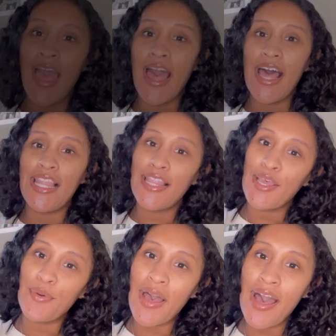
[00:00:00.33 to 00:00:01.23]

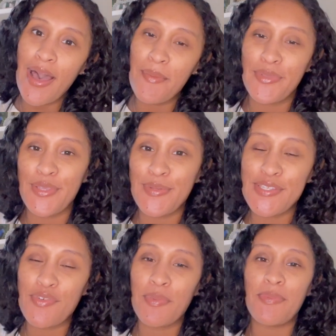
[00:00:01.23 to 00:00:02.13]
Aloha
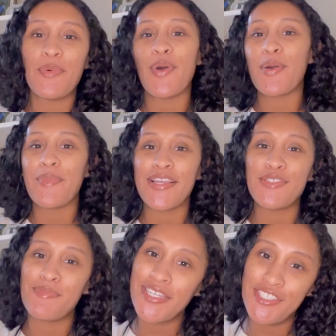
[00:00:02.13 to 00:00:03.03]
beautiful people, welcome back
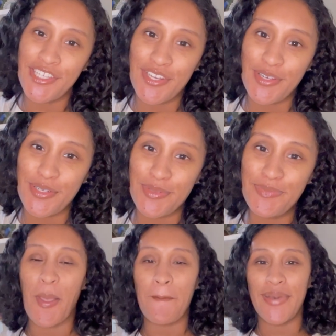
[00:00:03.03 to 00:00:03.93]
to my channel.
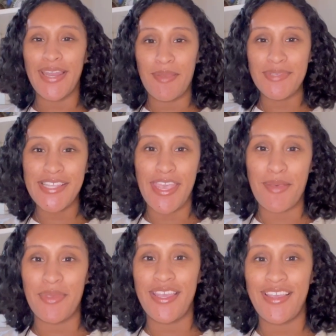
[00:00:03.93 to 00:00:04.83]
My name is
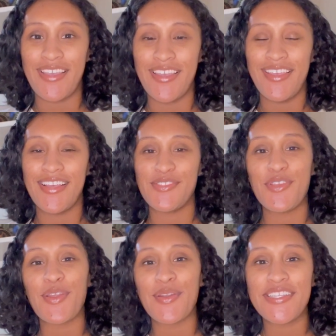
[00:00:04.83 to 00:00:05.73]
Cami. As you
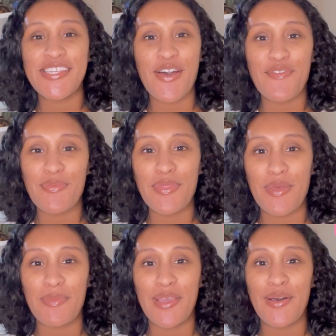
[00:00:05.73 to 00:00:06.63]
can already tell from the
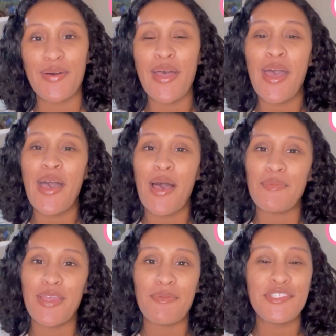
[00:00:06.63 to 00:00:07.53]
thumbnail, I'm
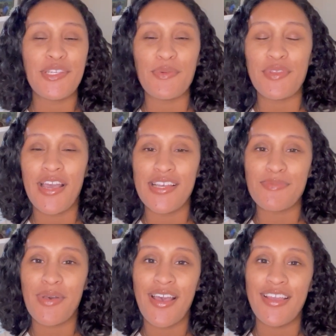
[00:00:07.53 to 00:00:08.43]
going to be sharing with you guys
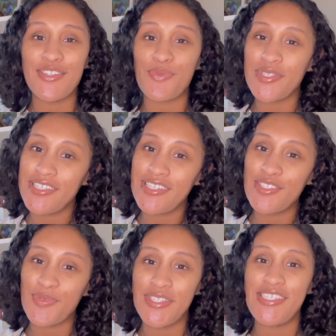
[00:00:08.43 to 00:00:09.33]
my
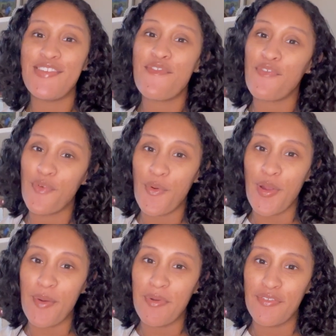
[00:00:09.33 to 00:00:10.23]

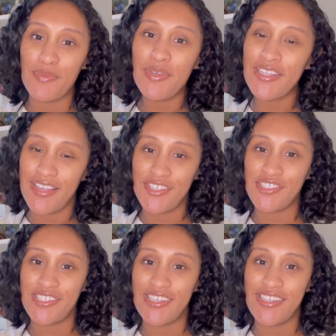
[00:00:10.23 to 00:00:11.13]
2024 perfume
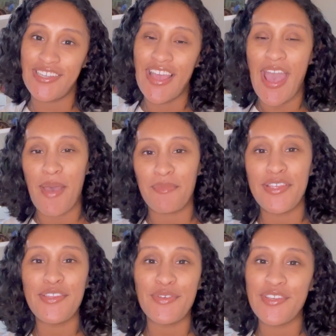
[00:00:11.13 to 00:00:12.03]
collection. Happy
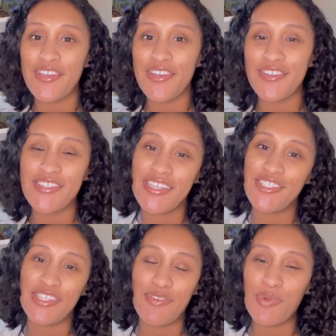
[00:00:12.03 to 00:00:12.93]
New Year to each
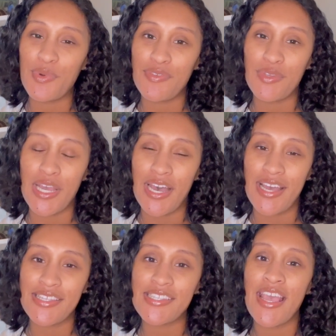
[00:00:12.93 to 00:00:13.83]
and every one of you guys.